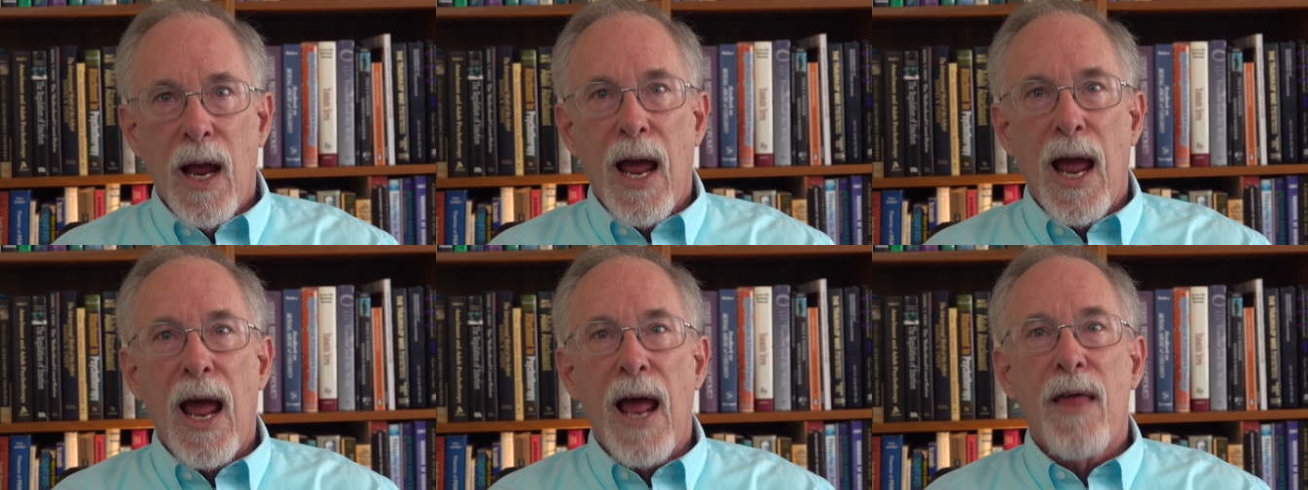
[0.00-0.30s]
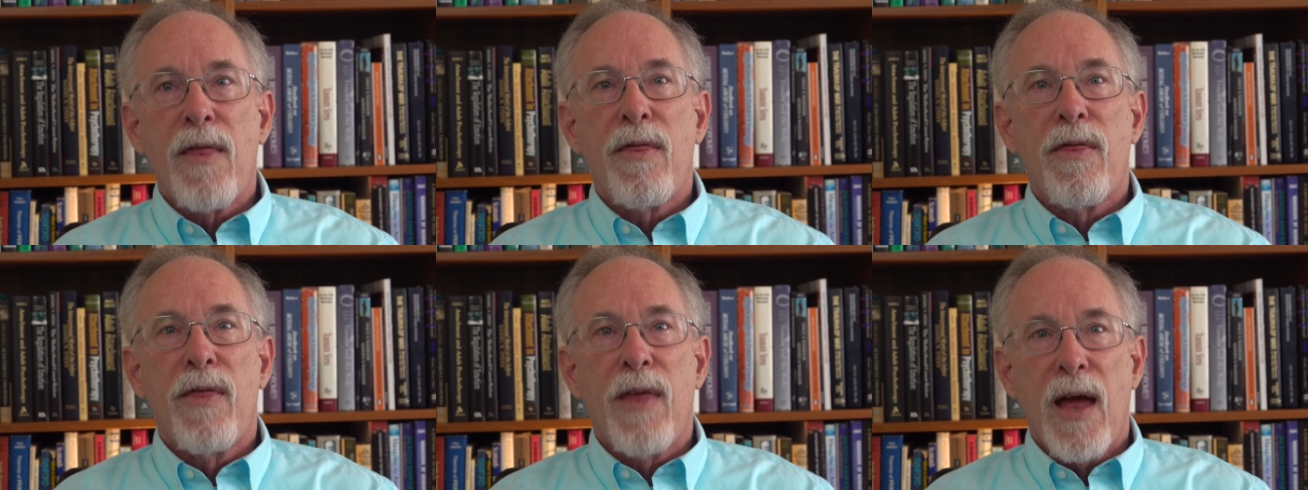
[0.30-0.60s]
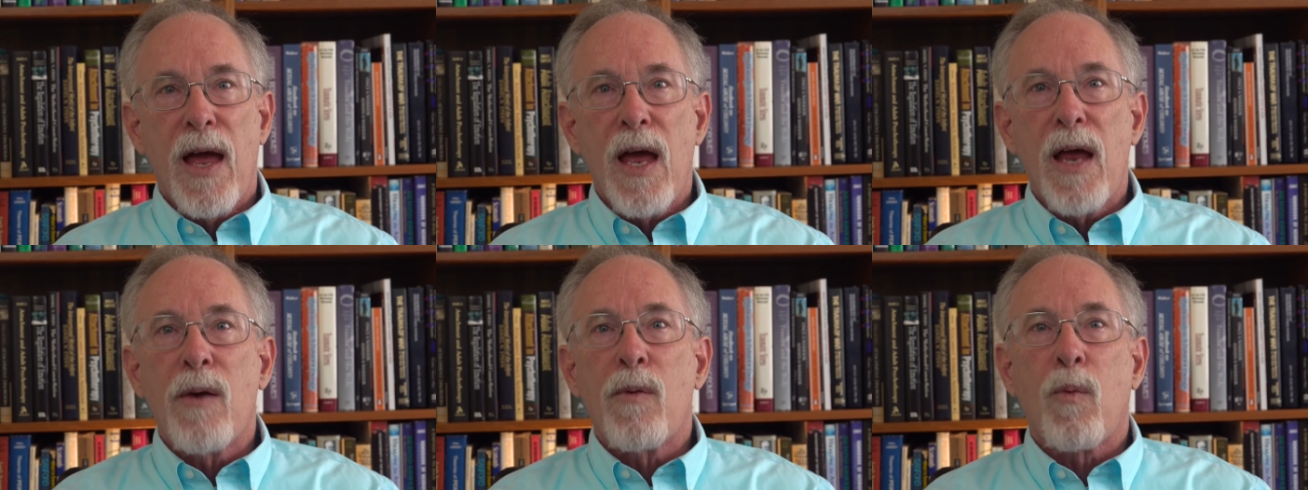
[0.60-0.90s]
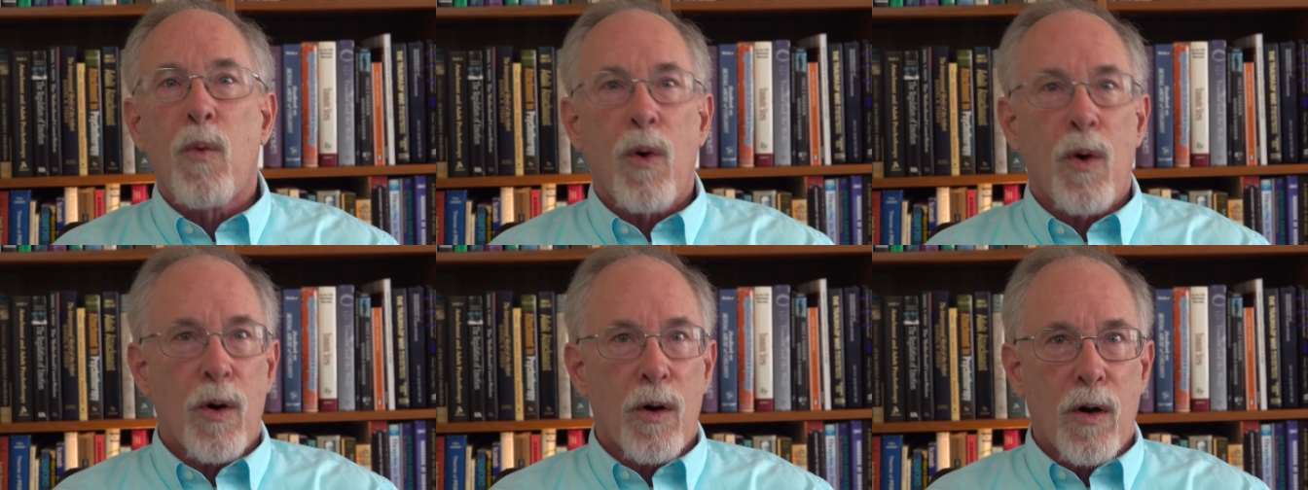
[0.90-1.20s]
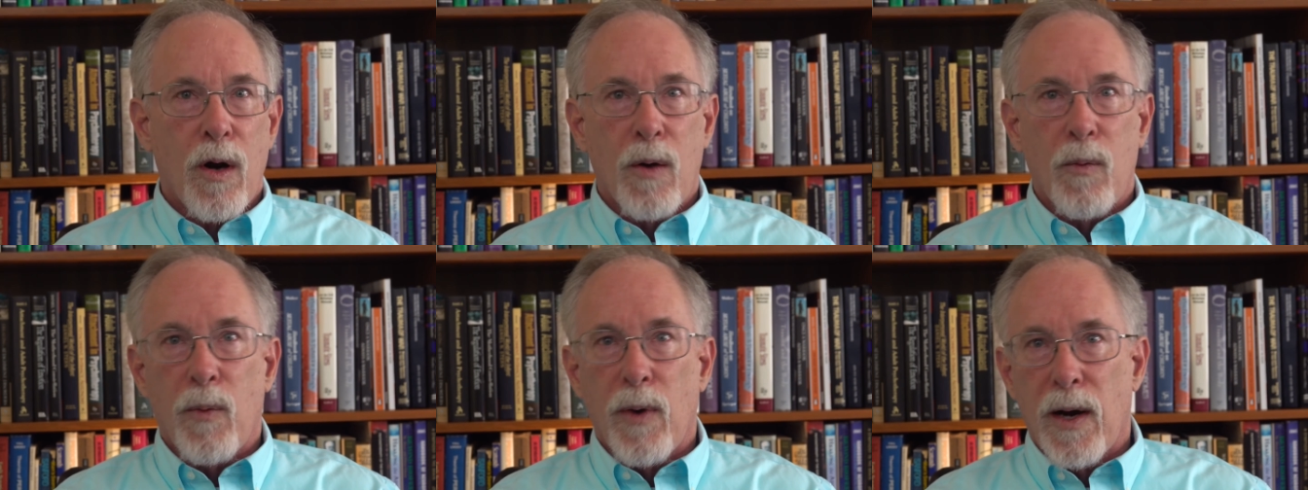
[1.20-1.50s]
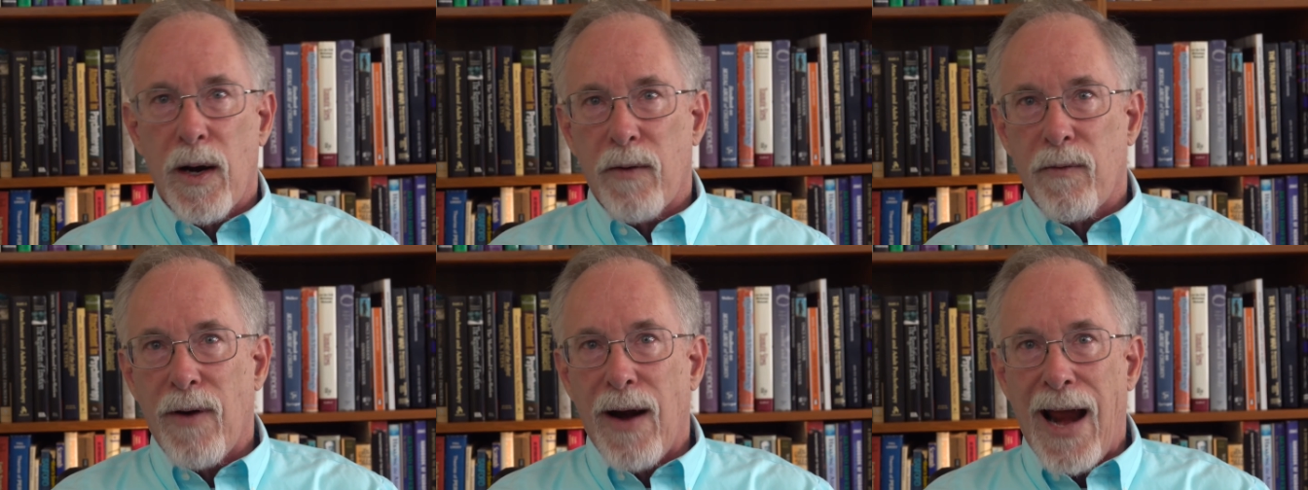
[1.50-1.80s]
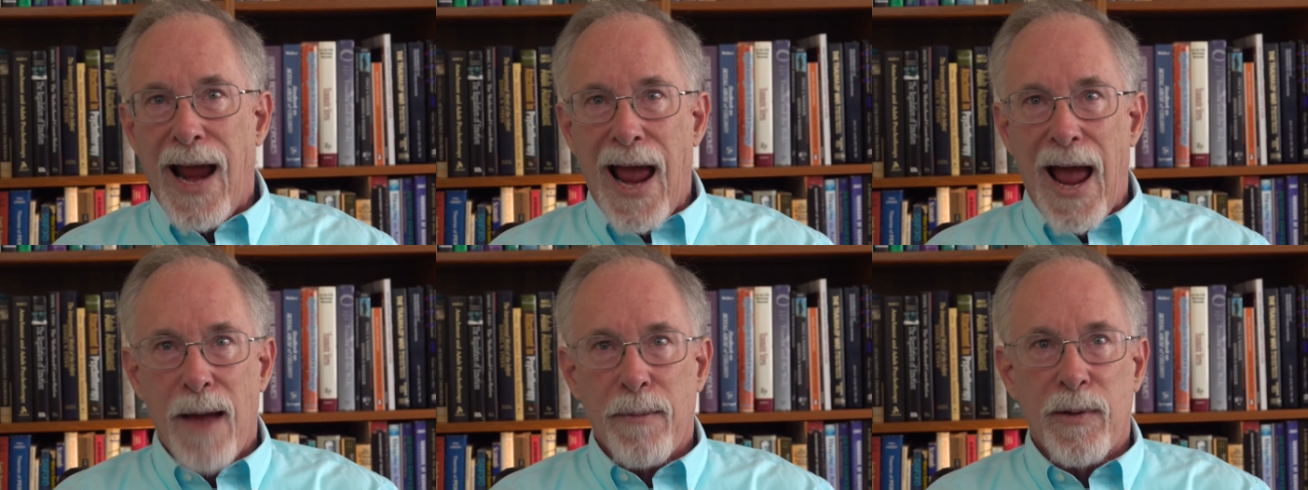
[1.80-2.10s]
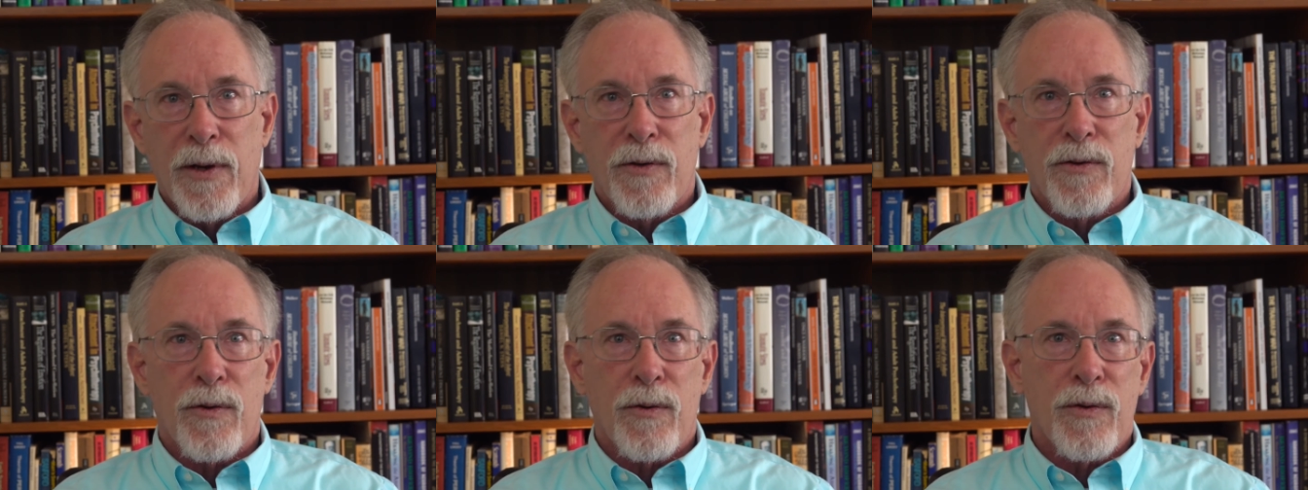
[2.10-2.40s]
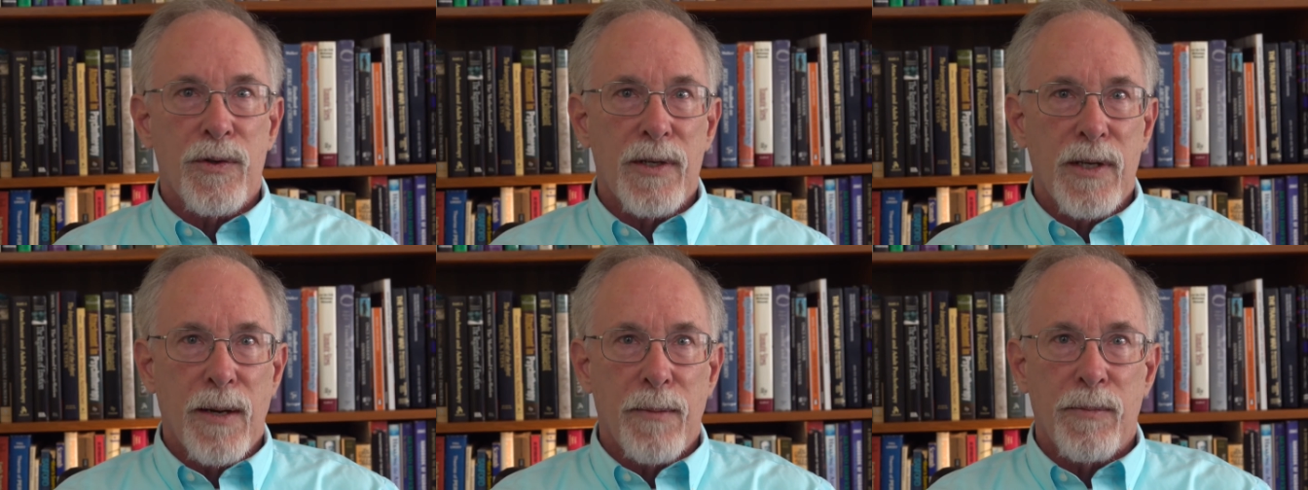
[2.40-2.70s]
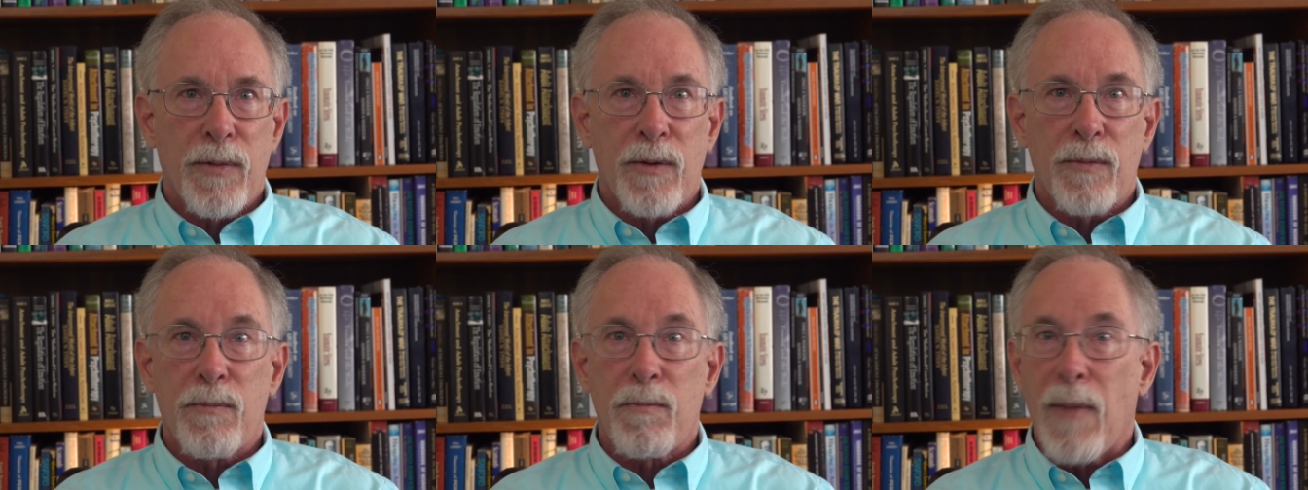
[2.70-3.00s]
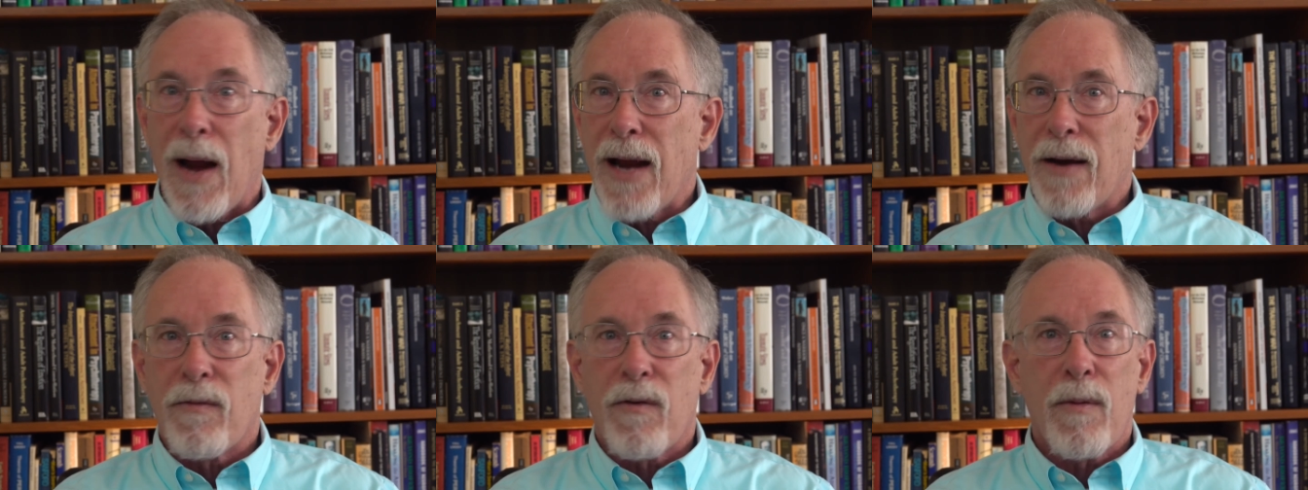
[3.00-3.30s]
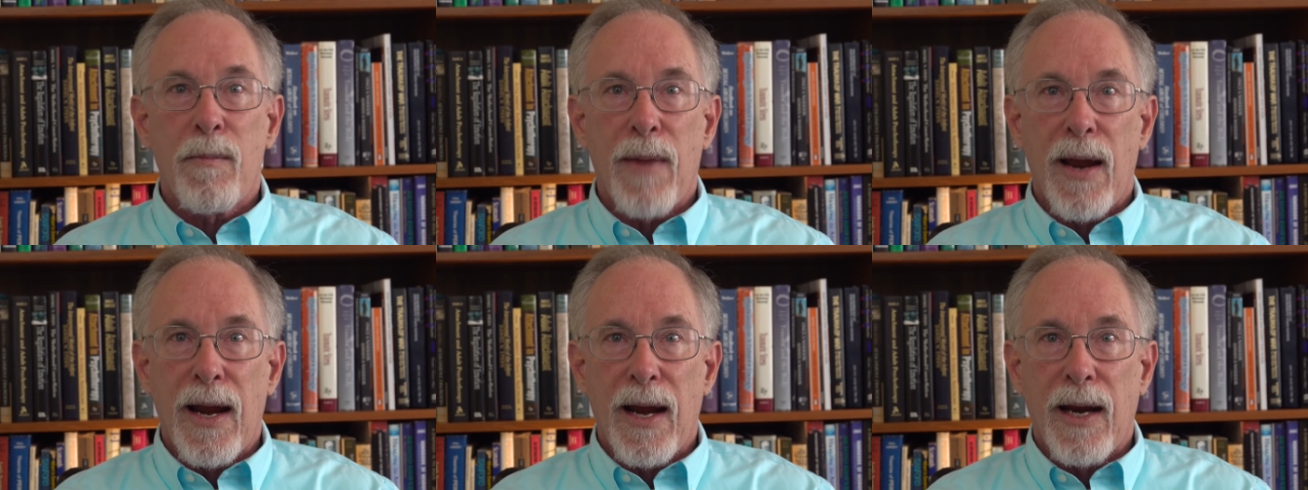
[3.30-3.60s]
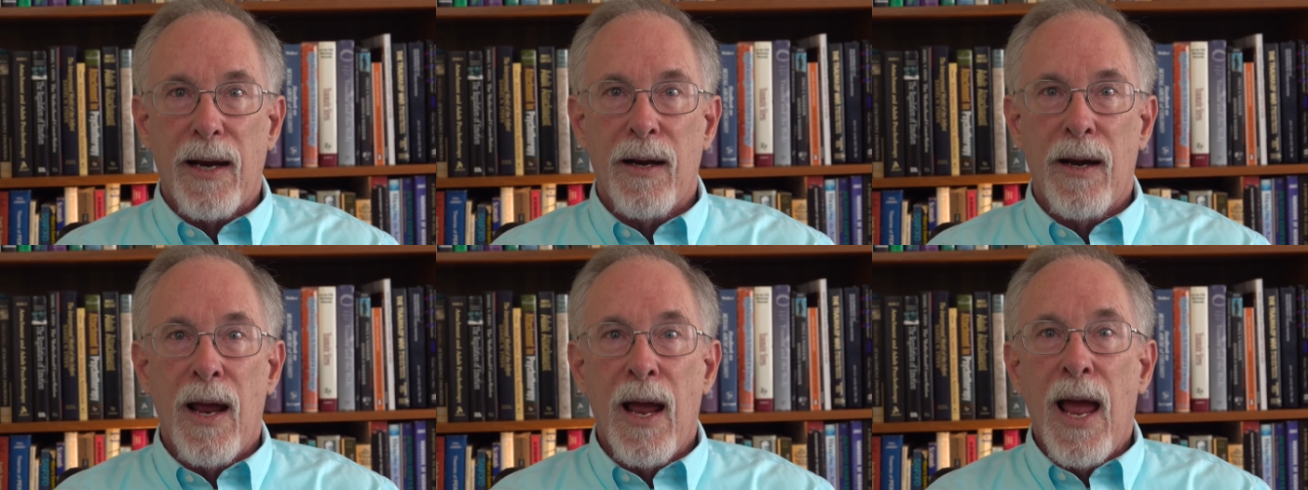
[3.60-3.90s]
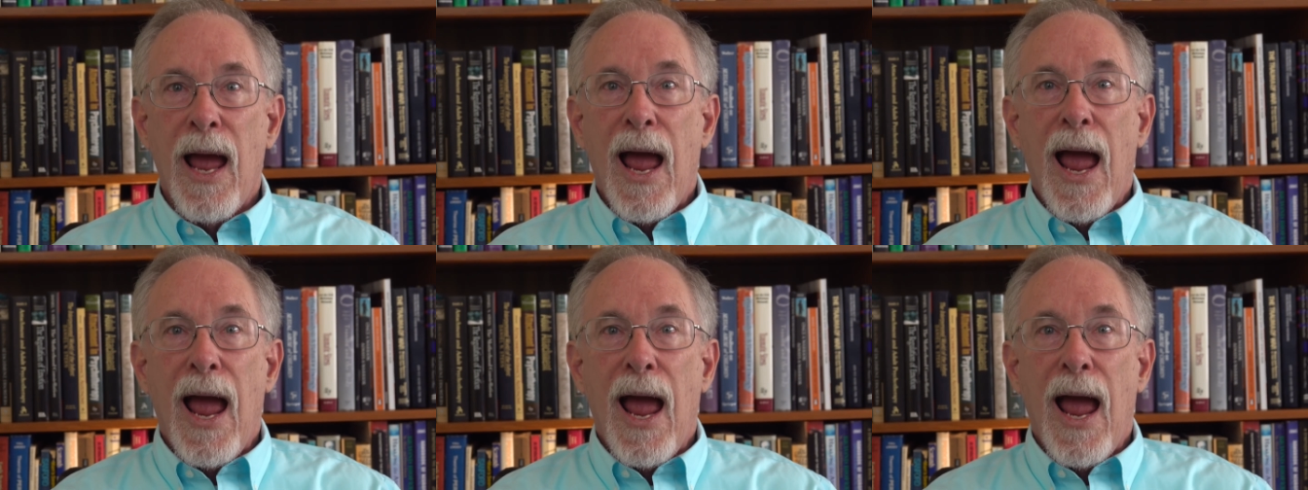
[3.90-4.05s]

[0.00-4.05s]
and then work on whatever habits or symptoms might remain